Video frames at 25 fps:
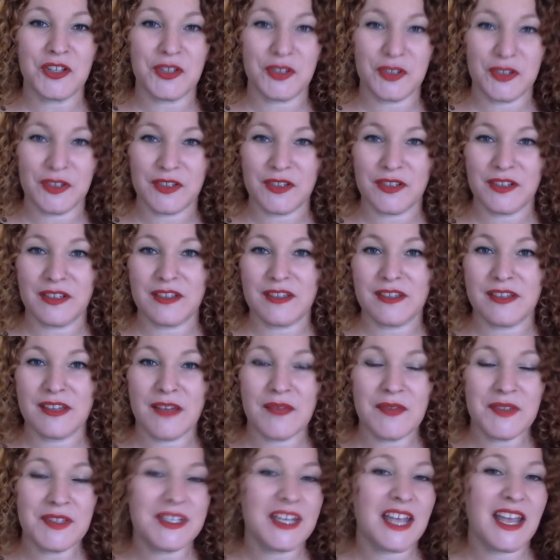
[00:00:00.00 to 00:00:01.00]
good
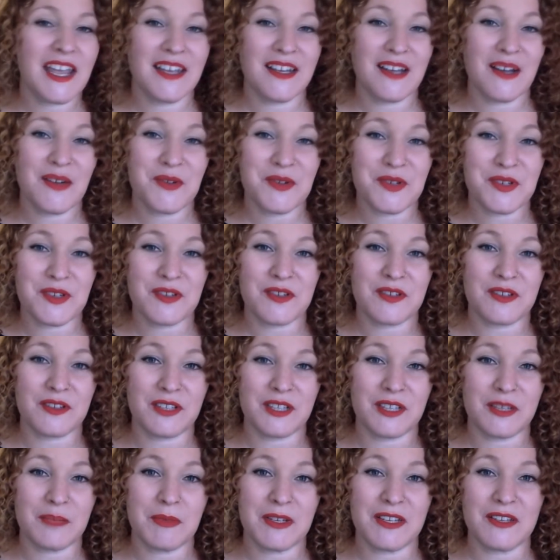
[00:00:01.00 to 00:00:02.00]
7 to 8 hours of sleep